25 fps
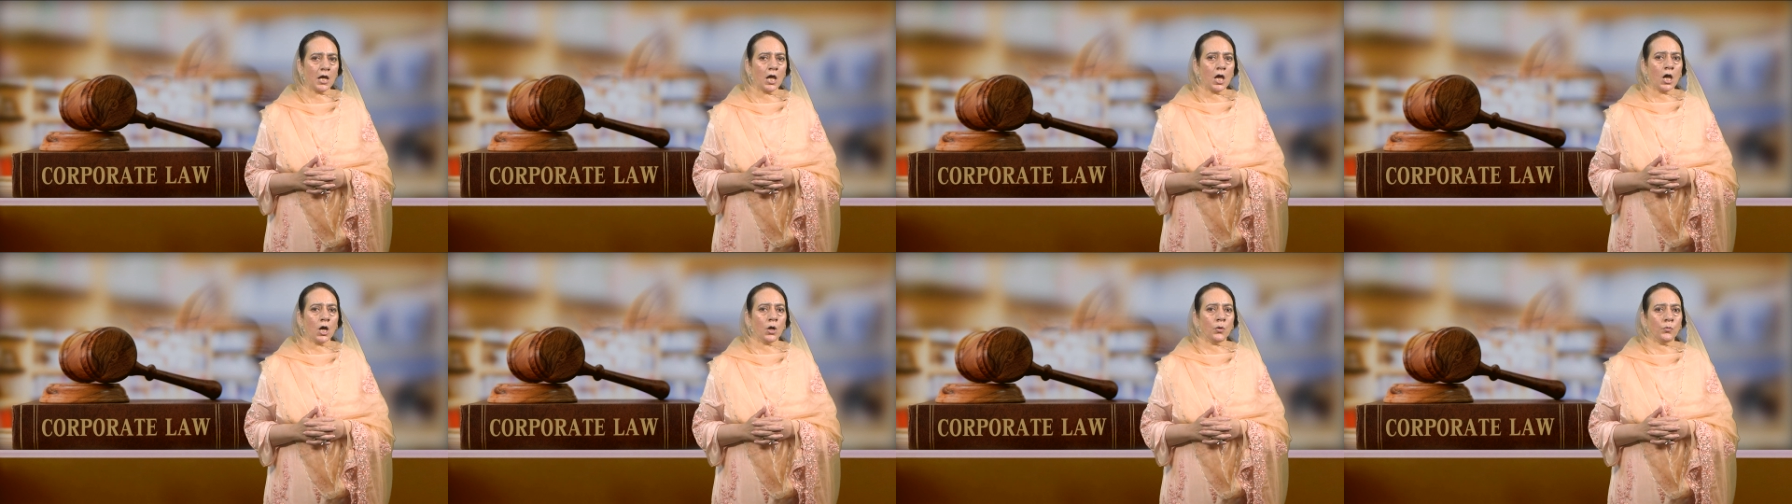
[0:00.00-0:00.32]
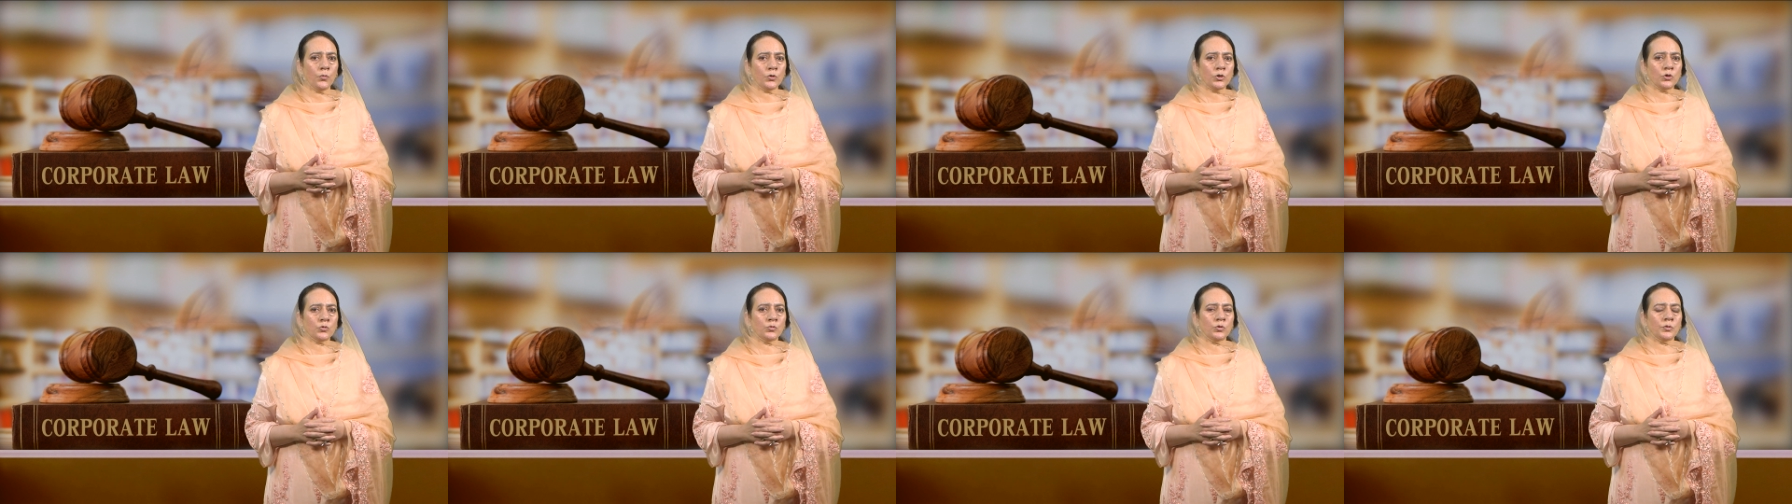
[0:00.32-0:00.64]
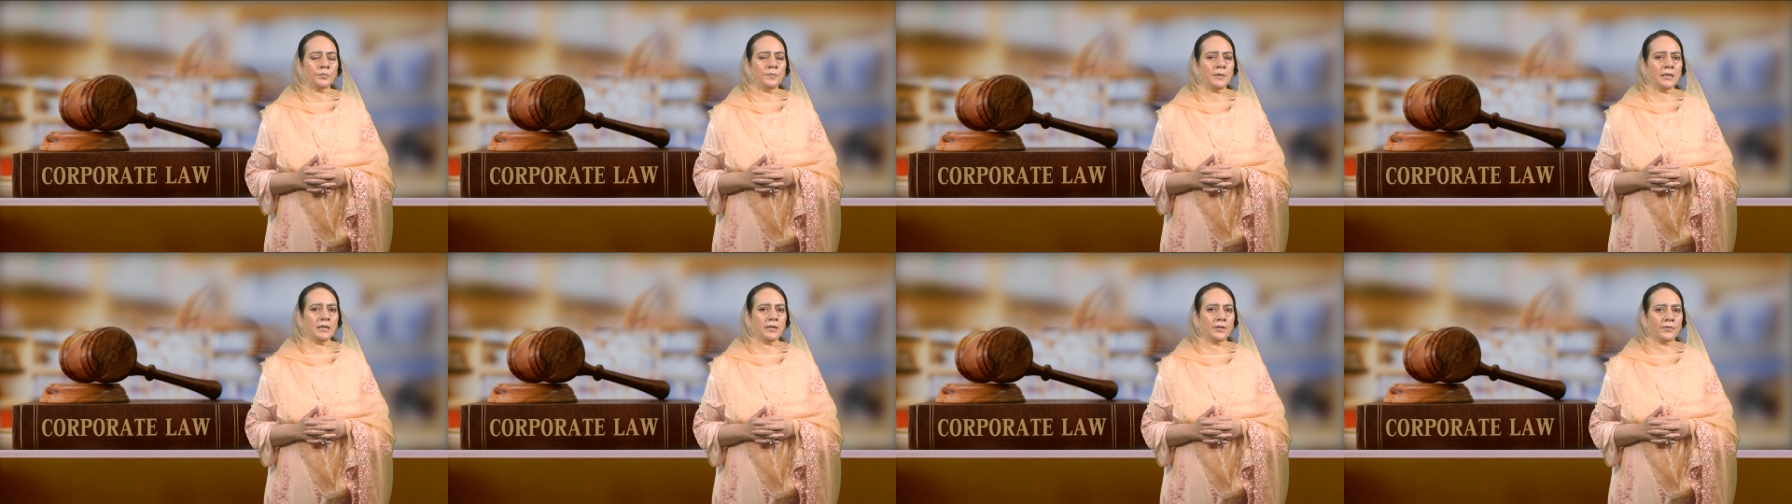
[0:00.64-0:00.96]
which would
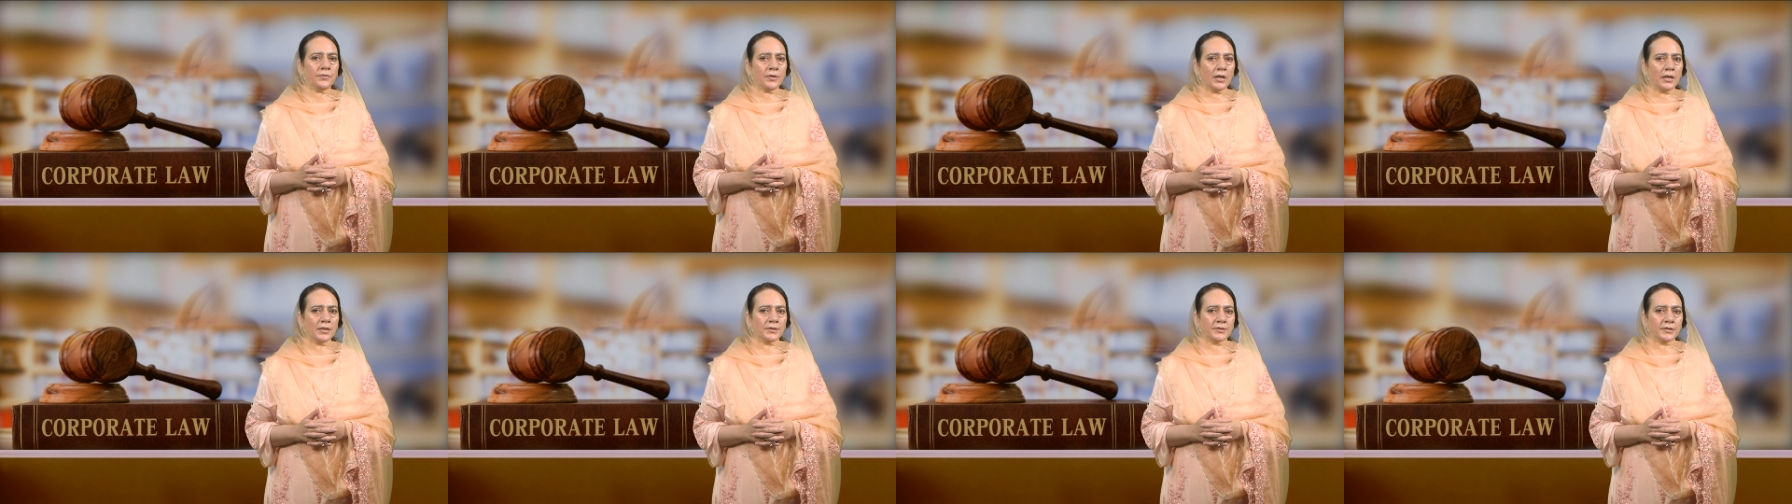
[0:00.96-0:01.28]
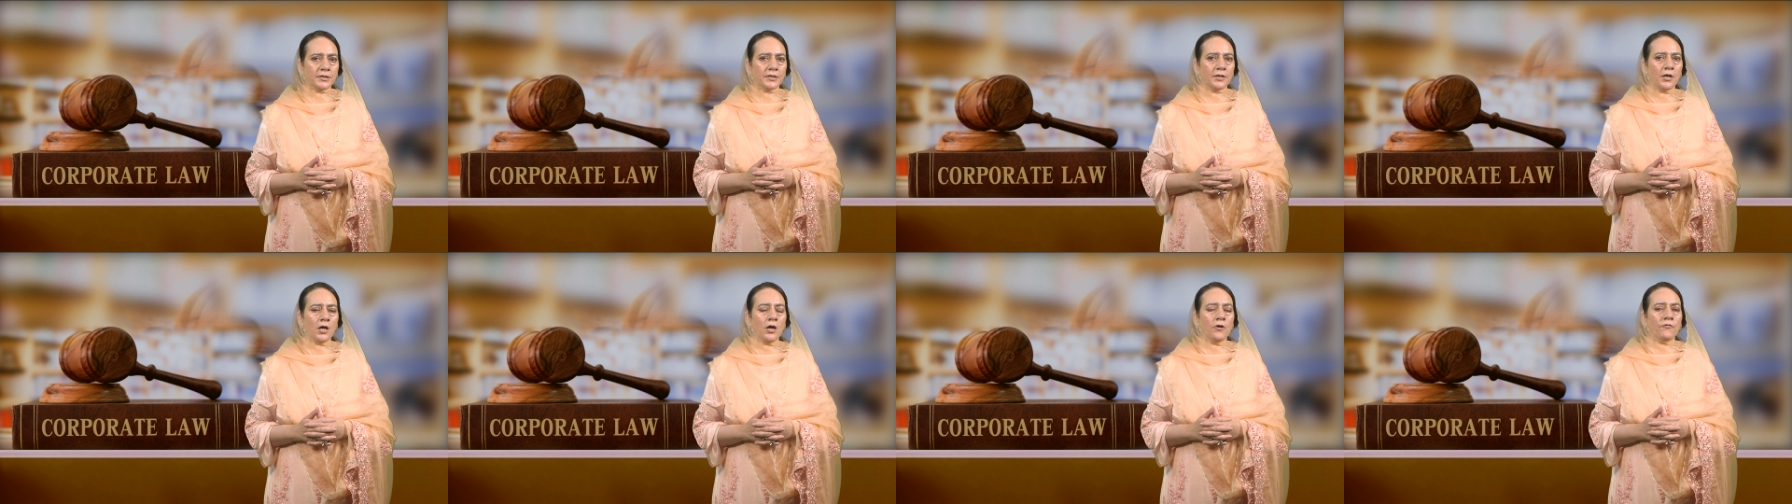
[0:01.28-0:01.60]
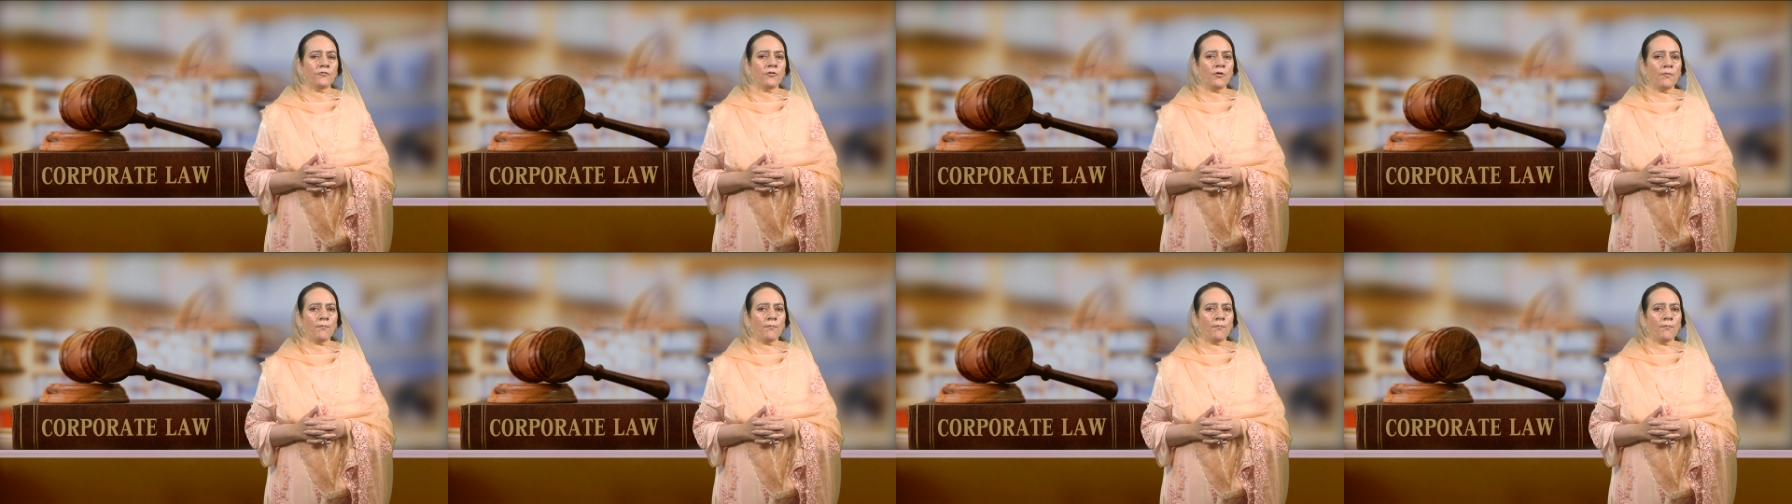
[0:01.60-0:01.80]
be granted for